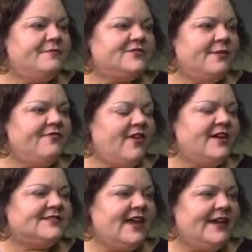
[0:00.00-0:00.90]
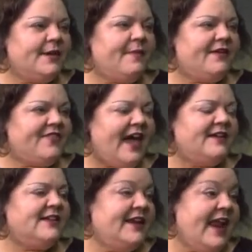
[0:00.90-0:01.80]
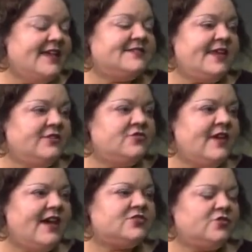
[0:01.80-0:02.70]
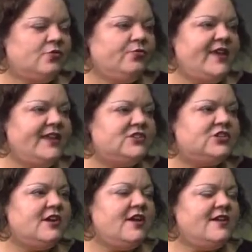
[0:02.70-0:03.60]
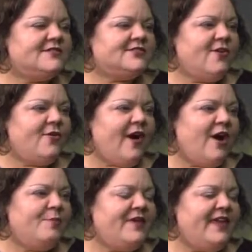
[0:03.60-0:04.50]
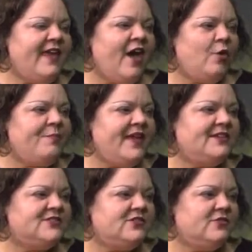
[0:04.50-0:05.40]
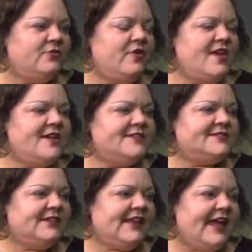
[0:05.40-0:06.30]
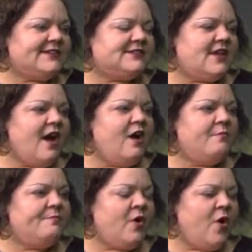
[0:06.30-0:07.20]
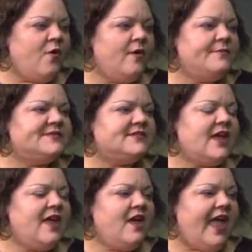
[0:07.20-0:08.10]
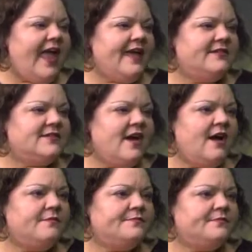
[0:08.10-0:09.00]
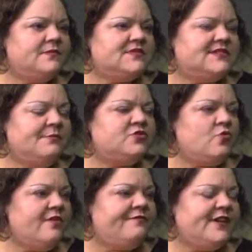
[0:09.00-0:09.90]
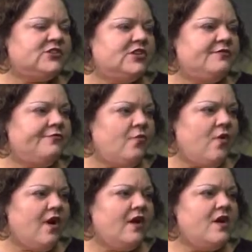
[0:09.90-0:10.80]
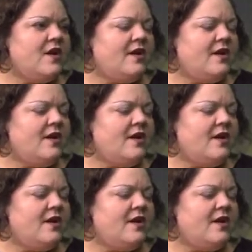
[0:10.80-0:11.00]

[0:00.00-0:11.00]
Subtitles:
So I'm very excited about that, and it has international reach. So I'll be helping to select poems and some short fiction for